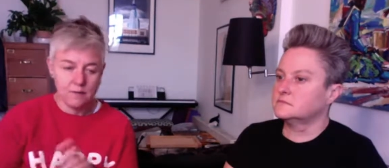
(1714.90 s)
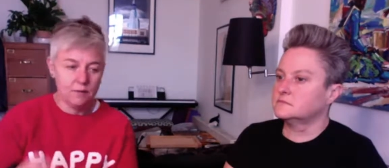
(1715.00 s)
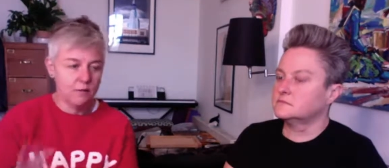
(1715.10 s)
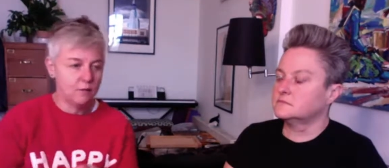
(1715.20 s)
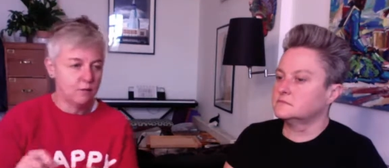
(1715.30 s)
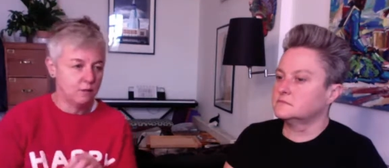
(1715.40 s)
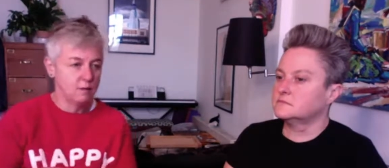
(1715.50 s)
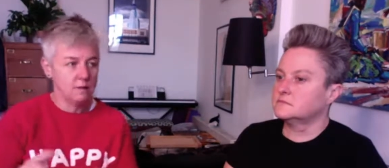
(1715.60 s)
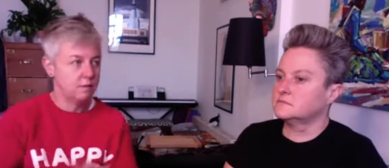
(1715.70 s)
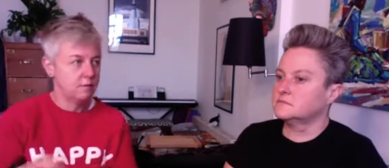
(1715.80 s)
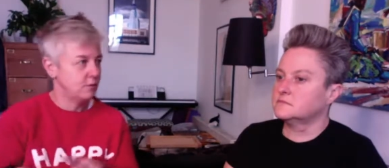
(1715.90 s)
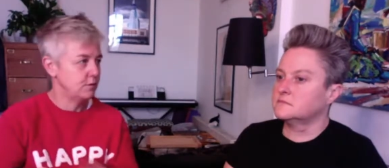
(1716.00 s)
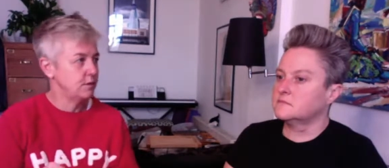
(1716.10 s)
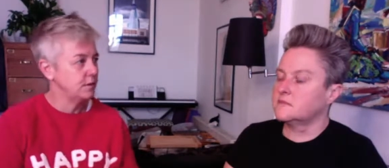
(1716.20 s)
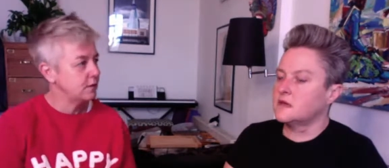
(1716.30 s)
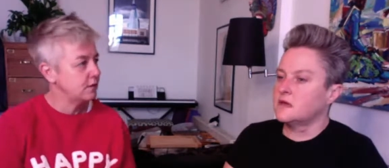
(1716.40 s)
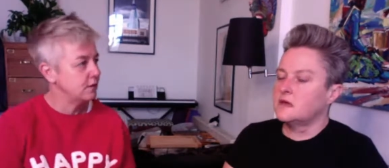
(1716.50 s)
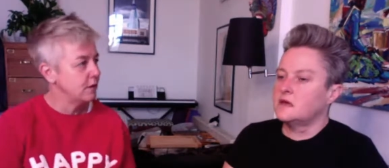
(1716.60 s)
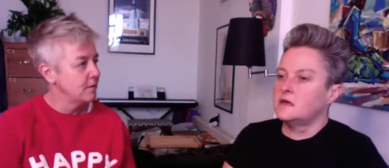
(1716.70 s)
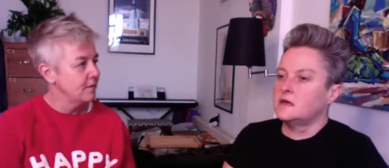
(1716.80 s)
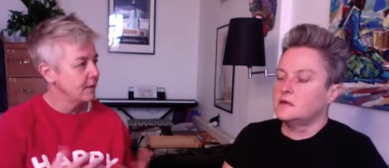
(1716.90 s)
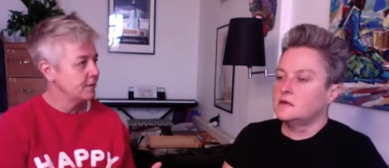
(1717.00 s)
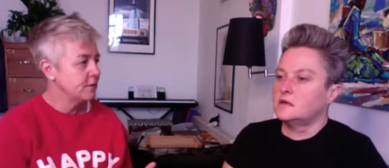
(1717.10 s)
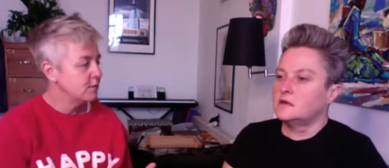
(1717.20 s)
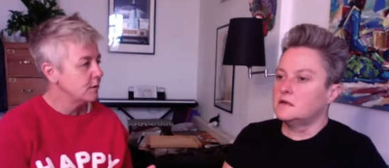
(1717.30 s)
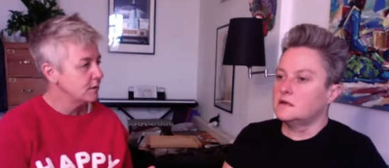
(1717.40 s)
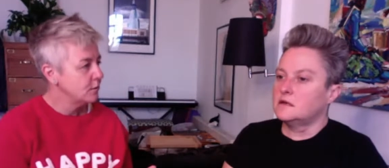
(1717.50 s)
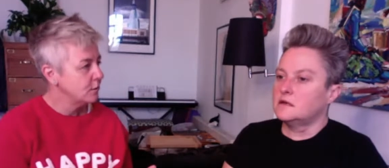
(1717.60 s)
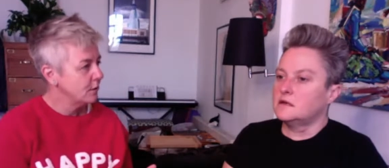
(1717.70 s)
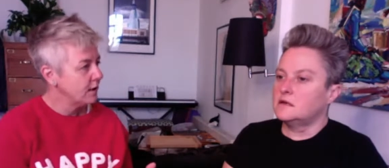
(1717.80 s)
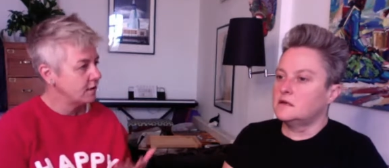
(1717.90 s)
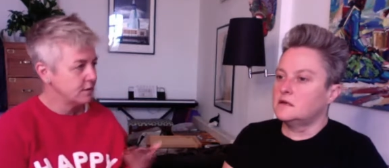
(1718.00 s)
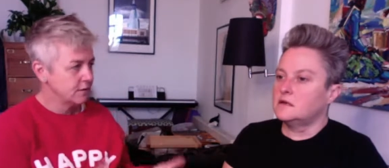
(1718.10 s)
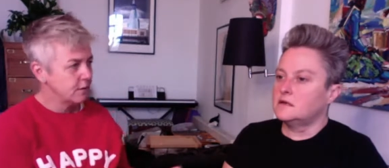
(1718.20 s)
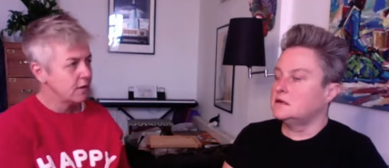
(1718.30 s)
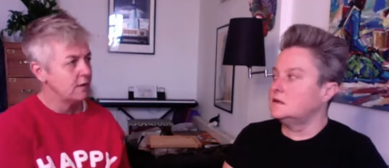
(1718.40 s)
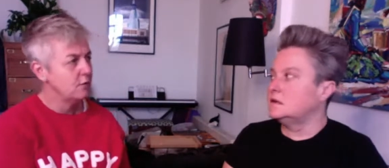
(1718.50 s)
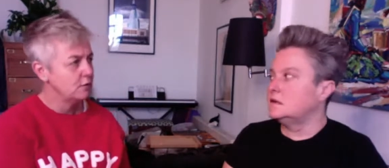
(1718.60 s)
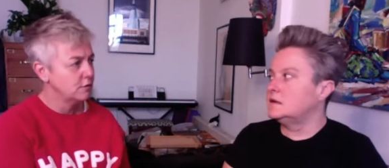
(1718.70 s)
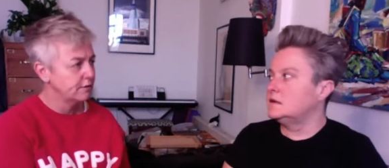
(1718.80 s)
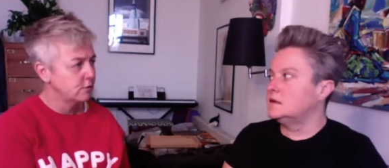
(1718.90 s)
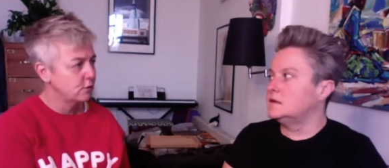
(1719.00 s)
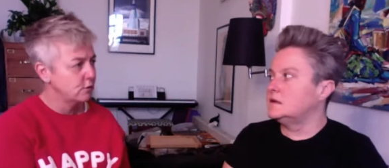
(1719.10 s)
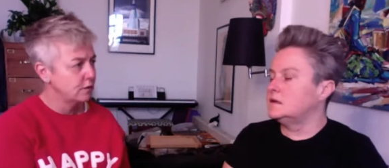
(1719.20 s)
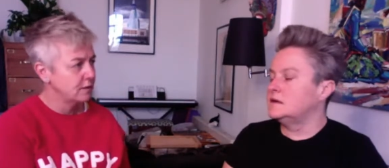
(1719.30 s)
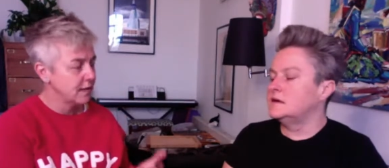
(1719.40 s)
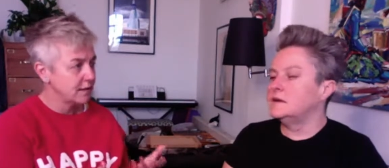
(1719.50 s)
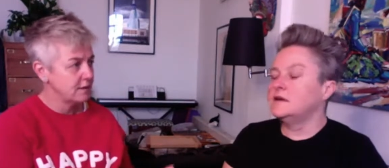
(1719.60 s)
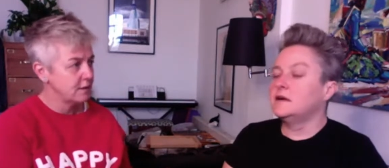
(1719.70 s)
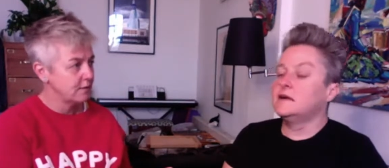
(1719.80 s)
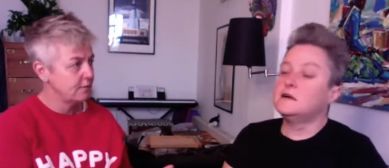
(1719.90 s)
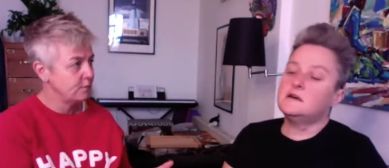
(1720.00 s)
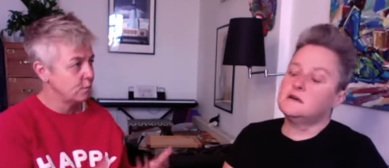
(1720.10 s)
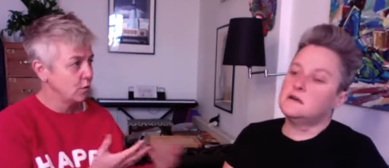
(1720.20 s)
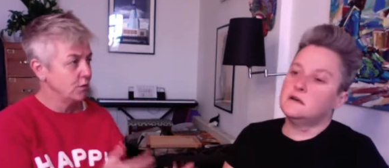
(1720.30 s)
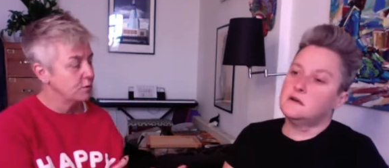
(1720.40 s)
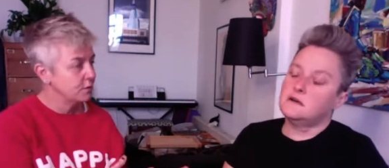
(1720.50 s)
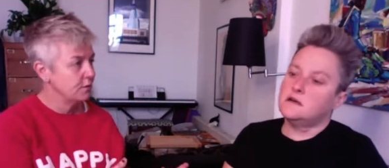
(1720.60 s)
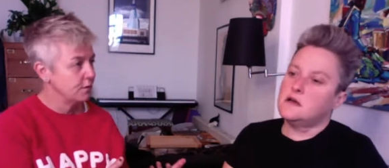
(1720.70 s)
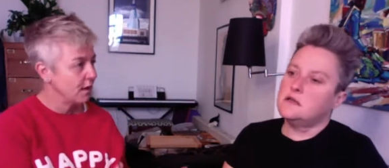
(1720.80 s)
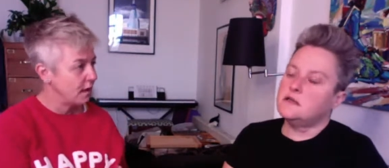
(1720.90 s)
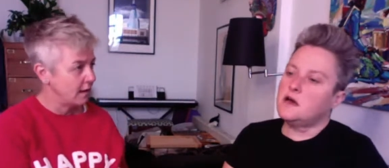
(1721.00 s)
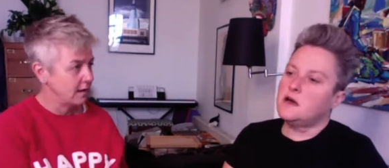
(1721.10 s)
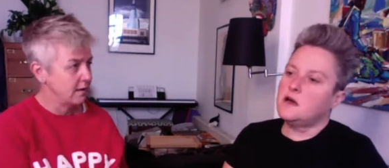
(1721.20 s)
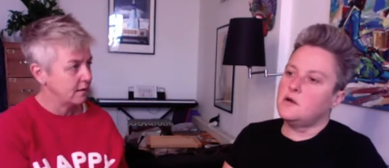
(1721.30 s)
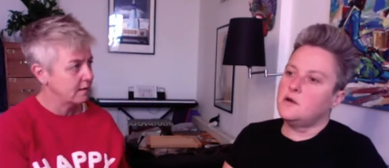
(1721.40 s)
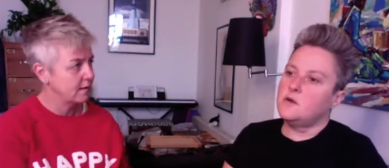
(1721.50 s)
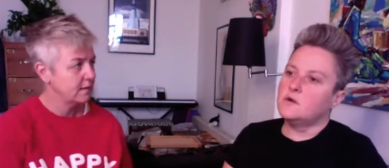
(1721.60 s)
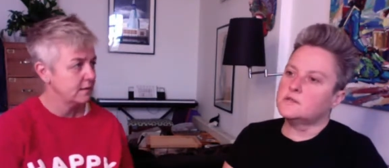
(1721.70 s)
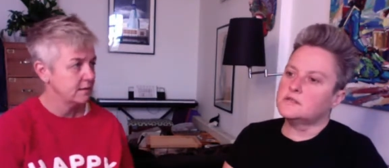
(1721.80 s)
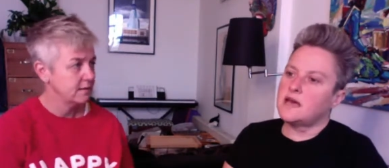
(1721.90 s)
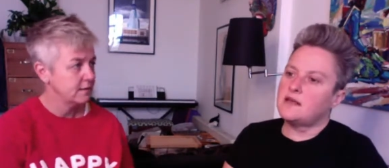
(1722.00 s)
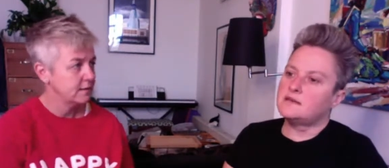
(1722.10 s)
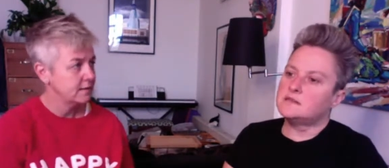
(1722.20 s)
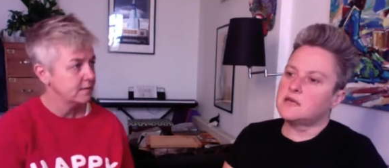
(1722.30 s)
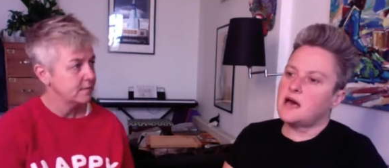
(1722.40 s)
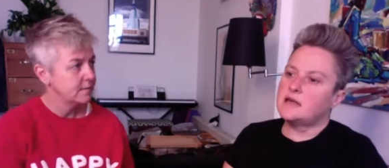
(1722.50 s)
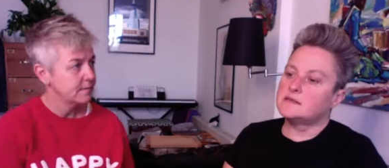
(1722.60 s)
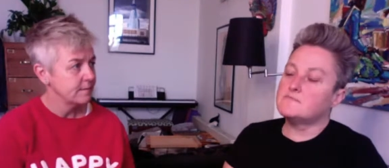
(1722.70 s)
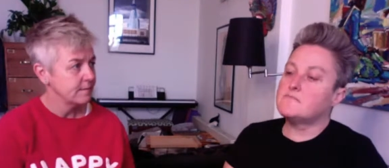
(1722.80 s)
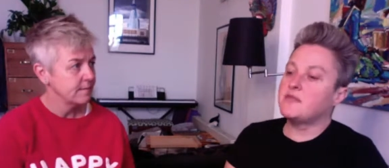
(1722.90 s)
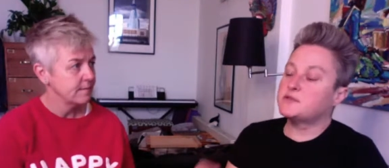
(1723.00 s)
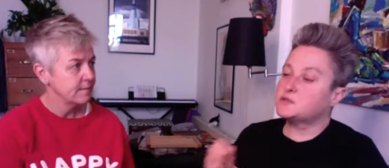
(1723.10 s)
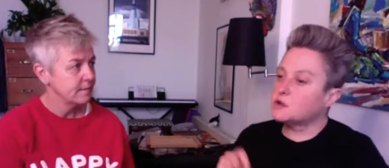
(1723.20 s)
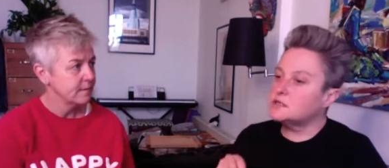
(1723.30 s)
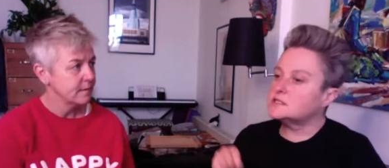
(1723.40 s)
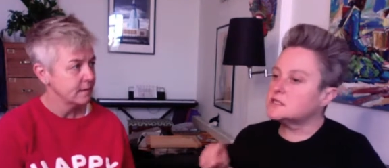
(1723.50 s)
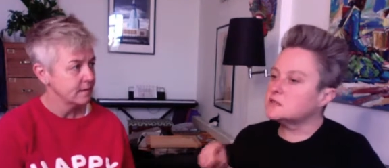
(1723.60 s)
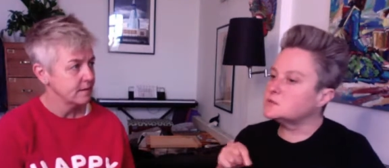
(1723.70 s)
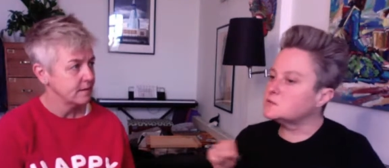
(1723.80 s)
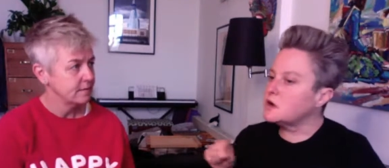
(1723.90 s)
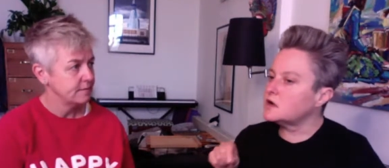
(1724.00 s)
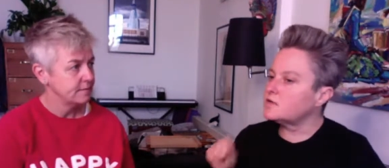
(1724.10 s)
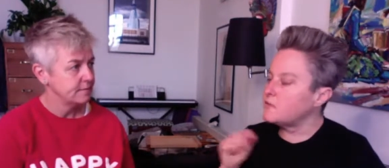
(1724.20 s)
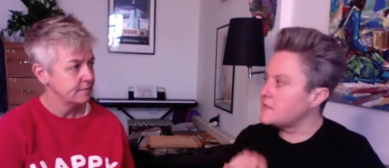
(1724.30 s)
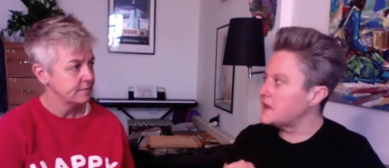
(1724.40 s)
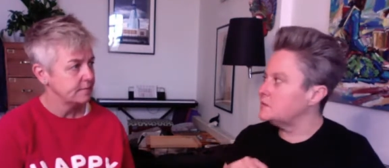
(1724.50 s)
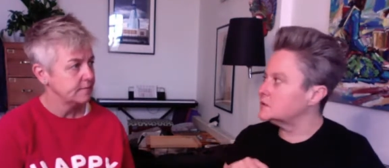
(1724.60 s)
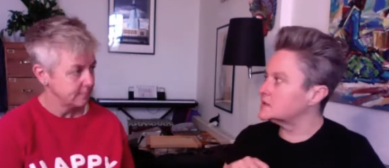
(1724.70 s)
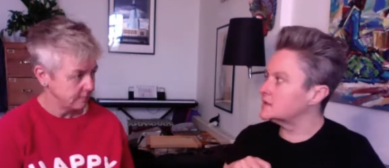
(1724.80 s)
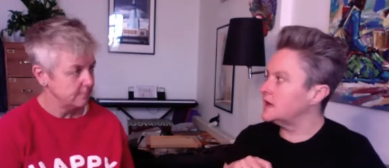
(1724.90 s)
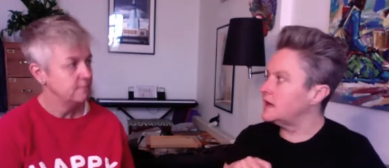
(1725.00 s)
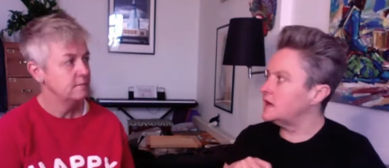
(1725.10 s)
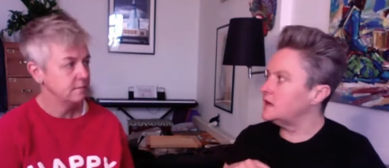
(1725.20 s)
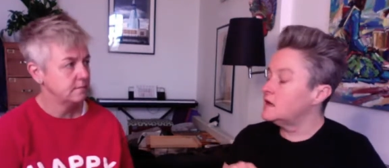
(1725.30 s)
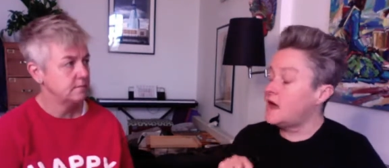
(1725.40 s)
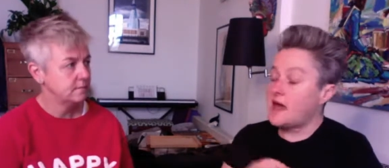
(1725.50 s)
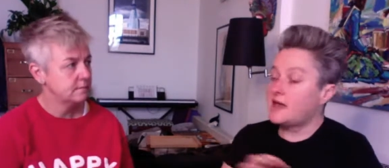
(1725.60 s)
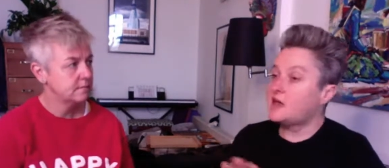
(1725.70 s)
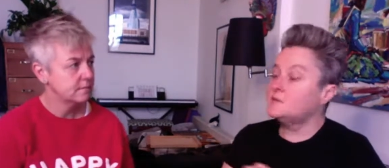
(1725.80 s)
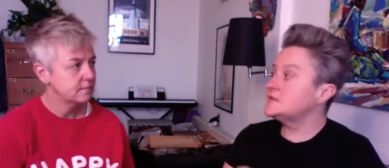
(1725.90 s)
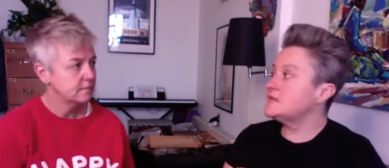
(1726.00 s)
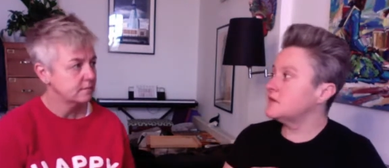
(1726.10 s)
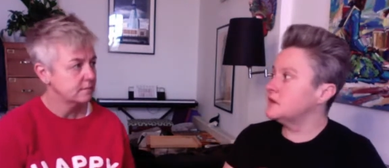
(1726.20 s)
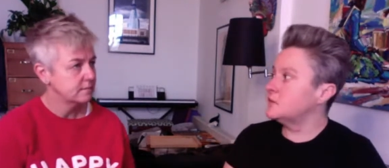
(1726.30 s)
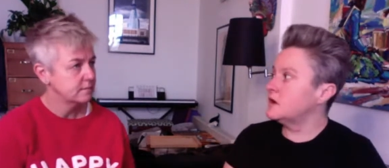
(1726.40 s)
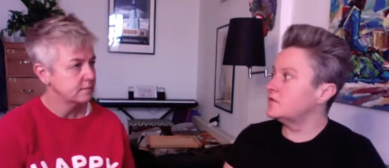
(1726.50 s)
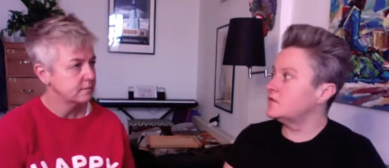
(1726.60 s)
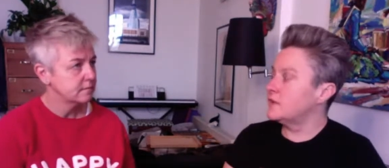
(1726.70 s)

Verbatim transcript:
Speaker 1: and you Google, what do I do? There's so much more there. So it's not like you're a fraud. It's that stuff wasn't
Speaker 2: there. No, it wasn't. And and a methodology that would work for me wasn't mm. there. AA hmm. was never going to work for